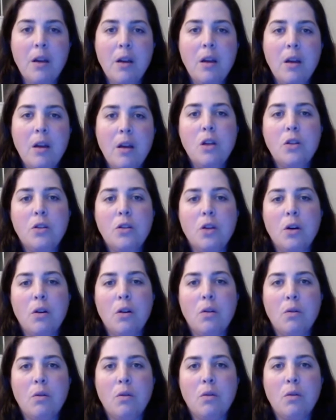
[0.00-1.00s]

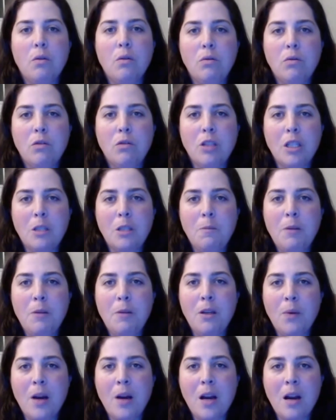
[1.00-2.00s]
So just be
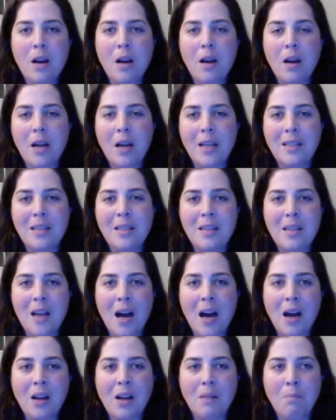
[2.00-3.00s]
aware it's
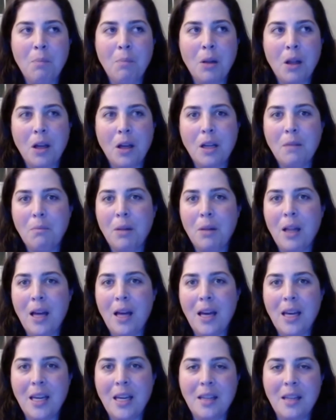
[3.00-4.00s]
not plug and
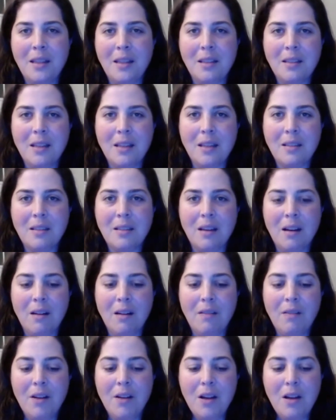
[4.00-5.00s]
play in the sense
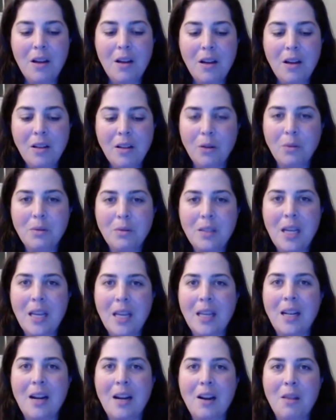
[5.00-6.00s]
of don't take it
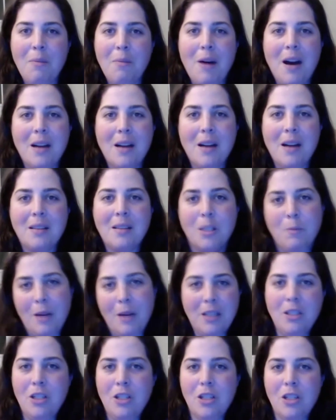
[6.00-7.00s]
out of the box and expect
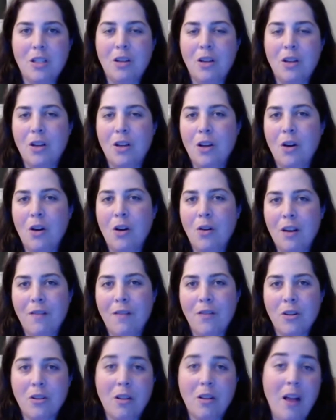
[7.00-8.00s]
to just go to your
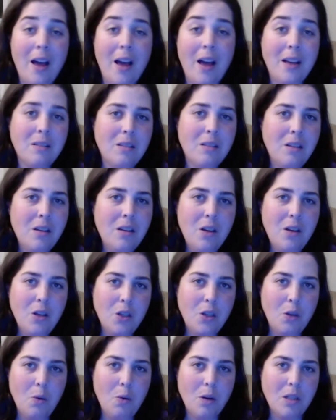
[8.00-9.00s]
first class.
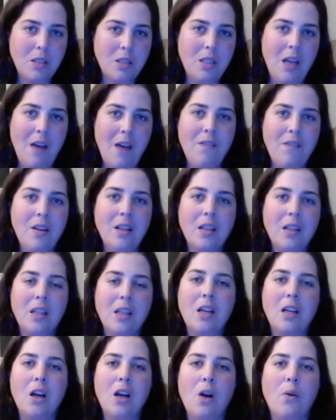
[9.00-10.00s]
You are definitely
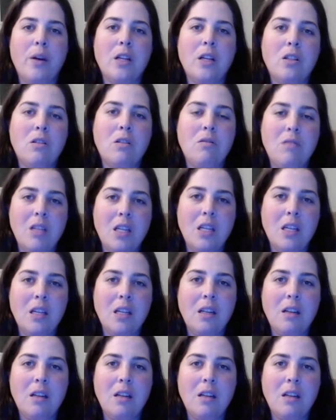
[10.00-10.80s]
going to need